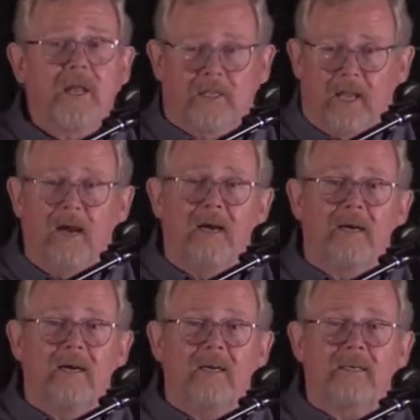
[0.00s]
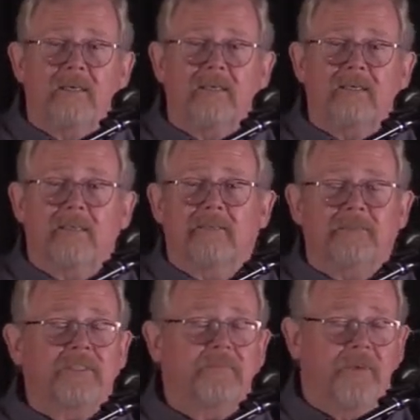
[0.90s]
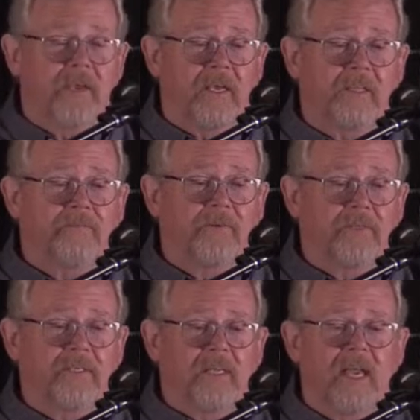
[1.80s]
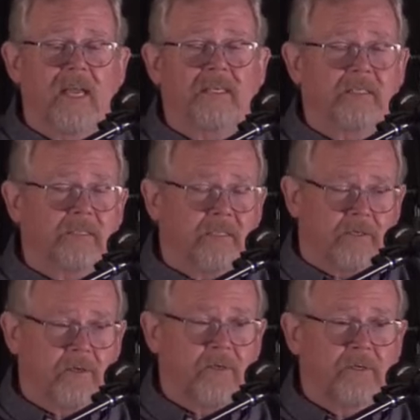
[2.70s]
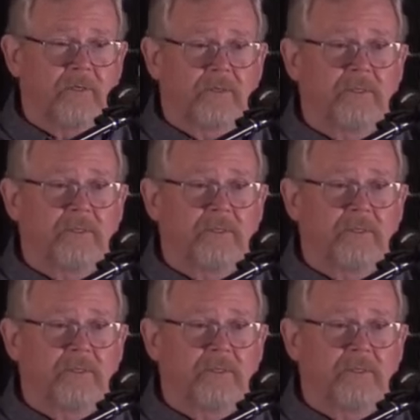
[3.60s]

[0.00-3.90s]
Love is faithful and sure